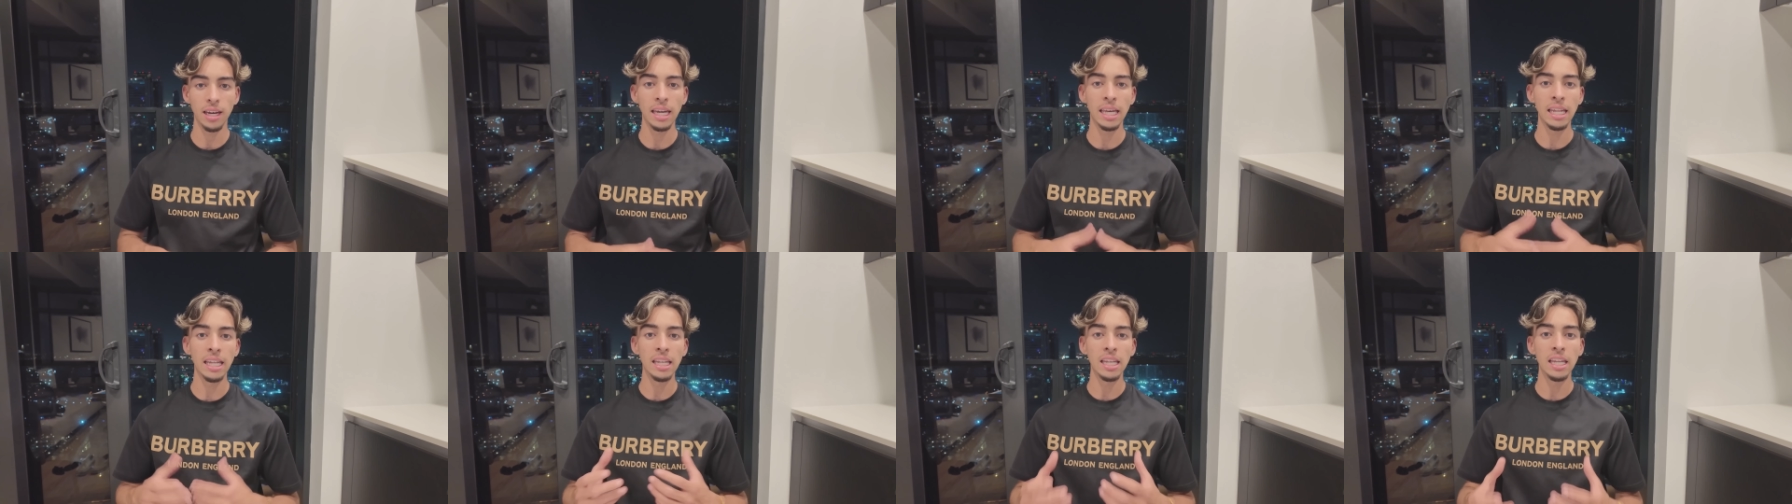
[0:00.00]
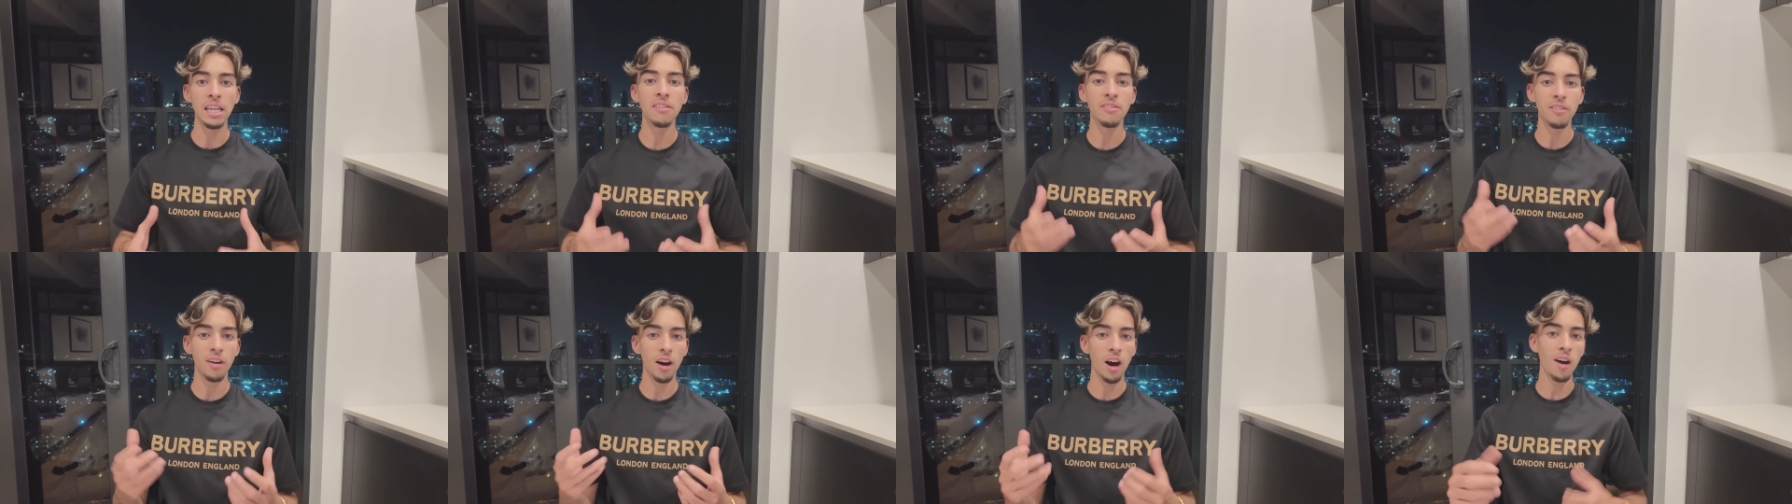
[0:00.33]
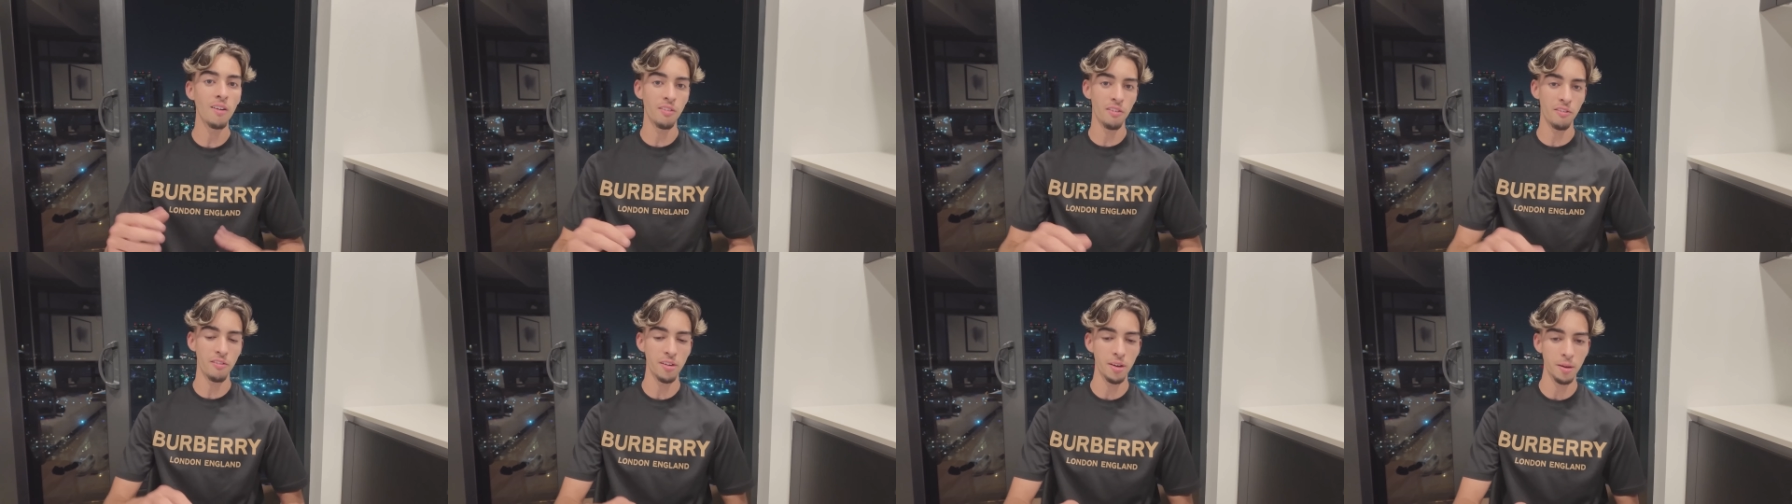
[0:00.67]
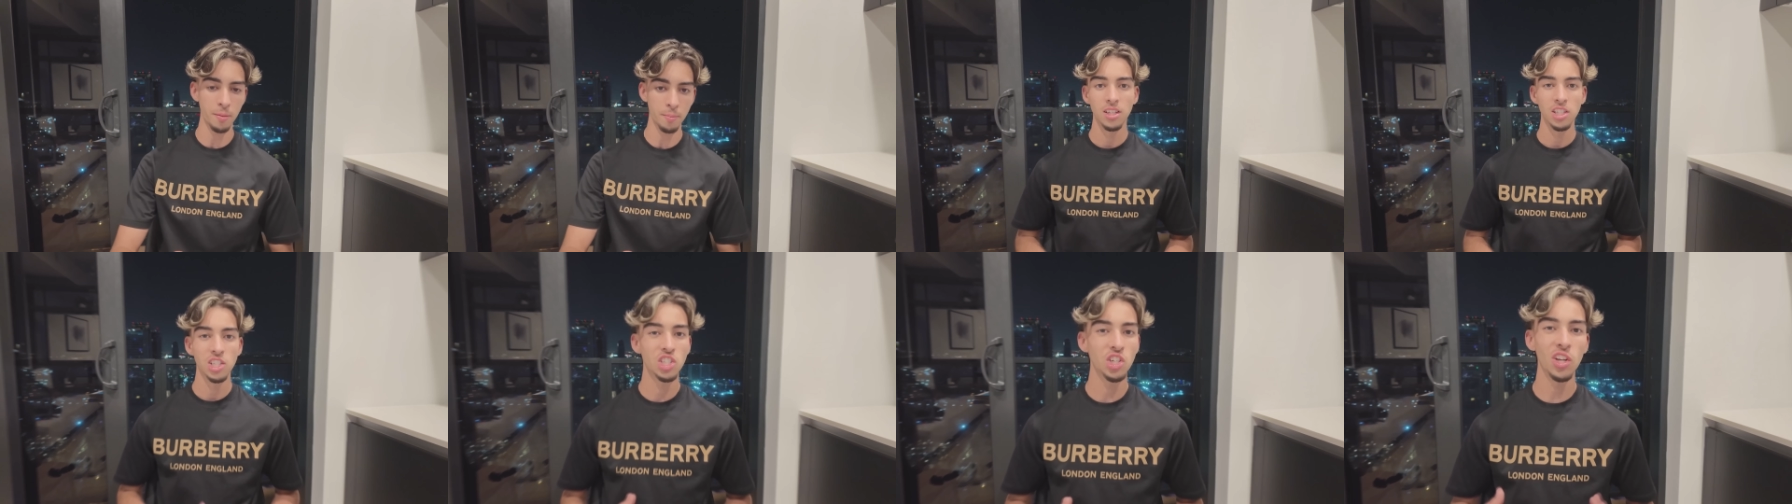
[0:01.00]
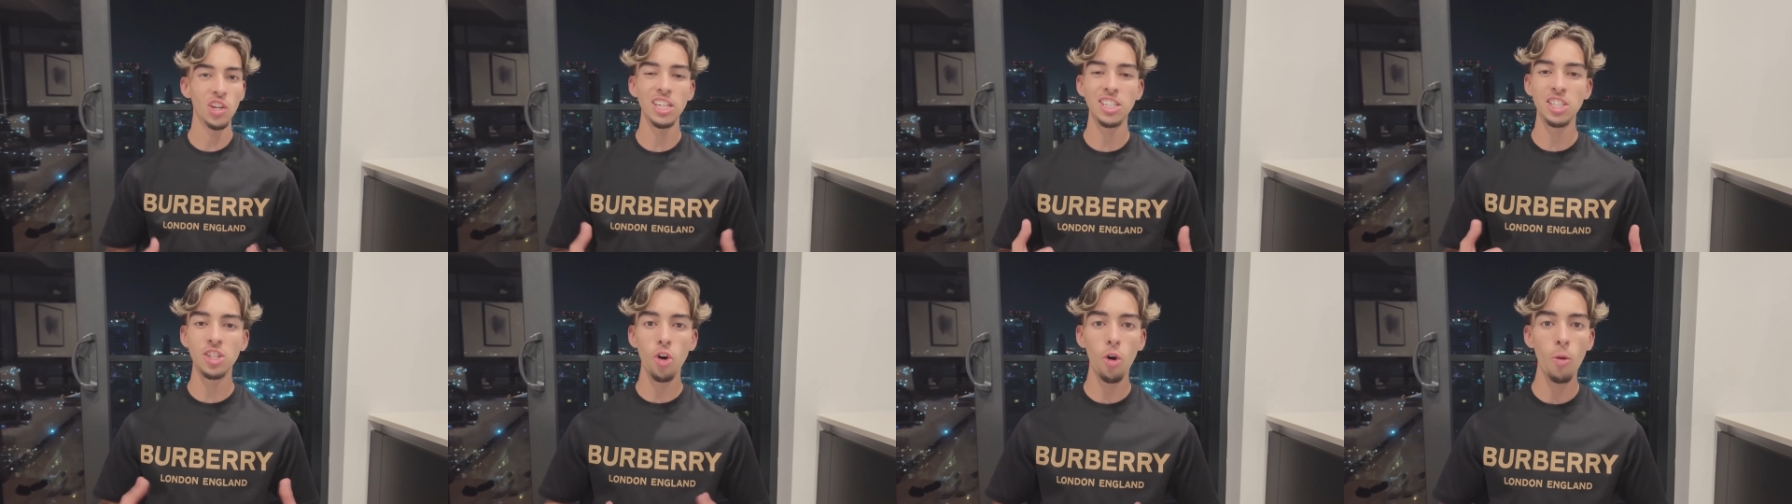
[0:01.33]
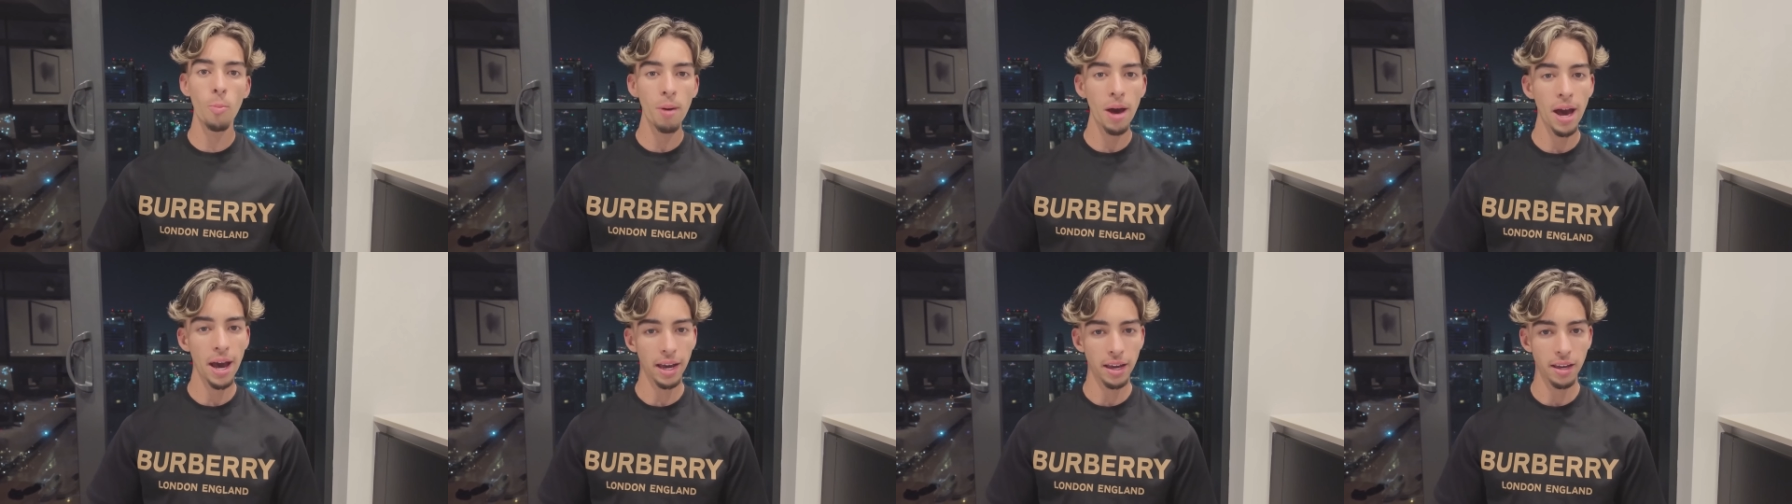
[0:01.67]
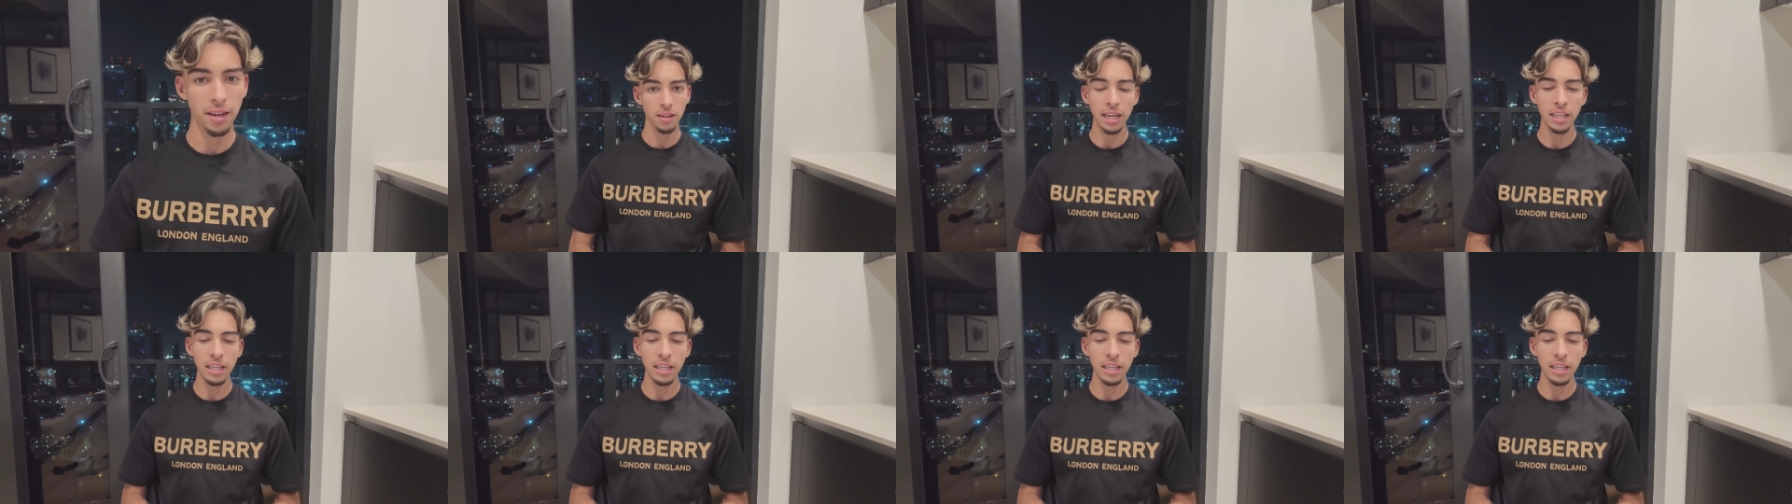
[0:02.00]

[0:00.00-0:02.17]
and live off of it. So let's go back.